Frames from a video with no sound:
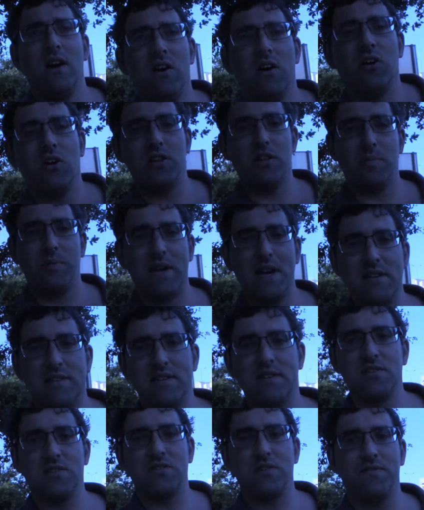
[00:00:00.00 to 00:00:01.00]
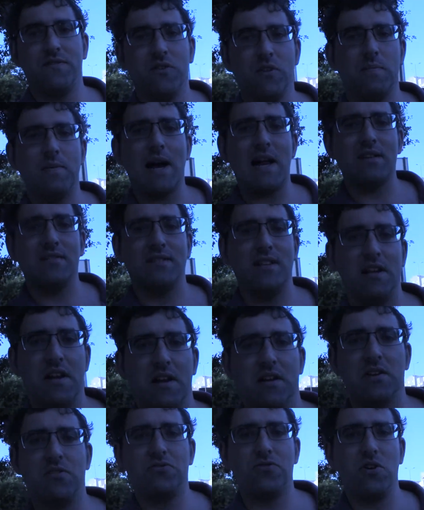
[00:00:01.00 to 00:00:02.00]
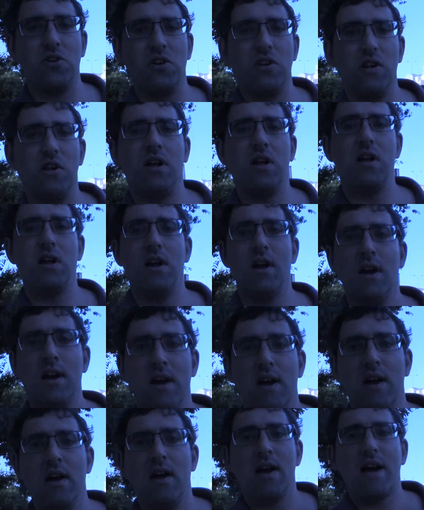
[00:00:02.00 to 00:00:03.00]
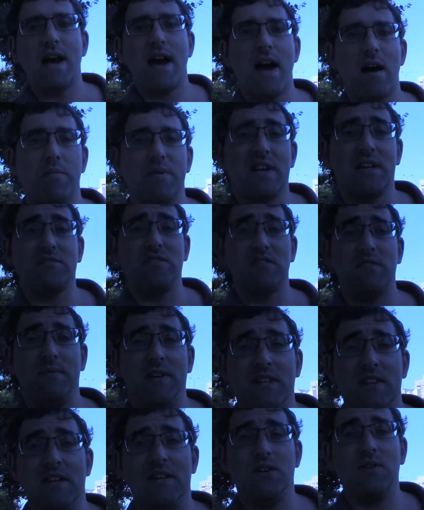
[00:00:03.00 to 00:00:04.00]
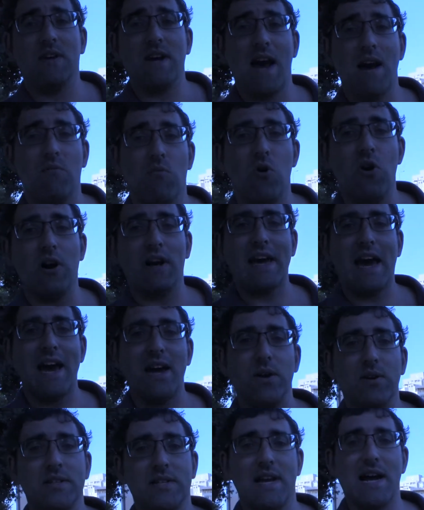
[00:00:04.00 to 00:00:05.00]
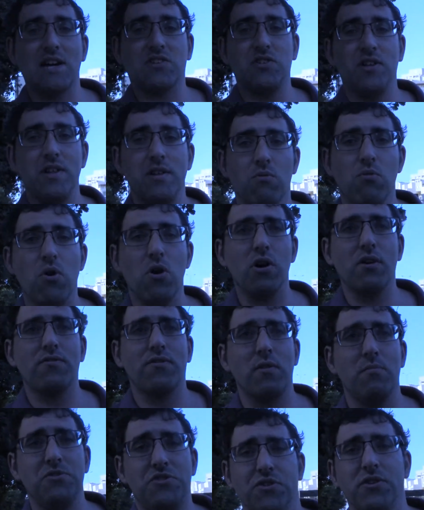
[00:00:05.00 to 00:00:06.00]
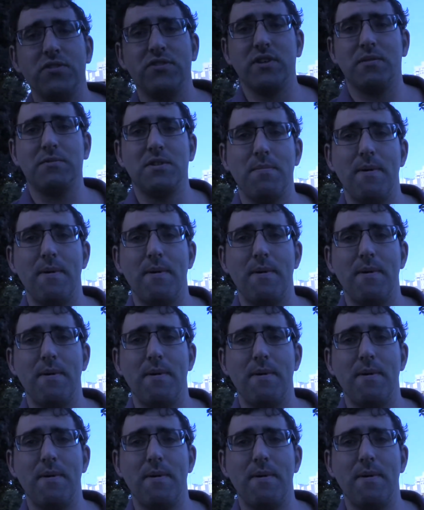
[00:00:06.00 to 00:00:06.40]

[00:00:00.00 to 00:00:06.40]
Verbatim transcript: all the places under full Palestinian control. Uh, but that doesn't mean that you can't walk out, and actually the walk from Jerusalem to...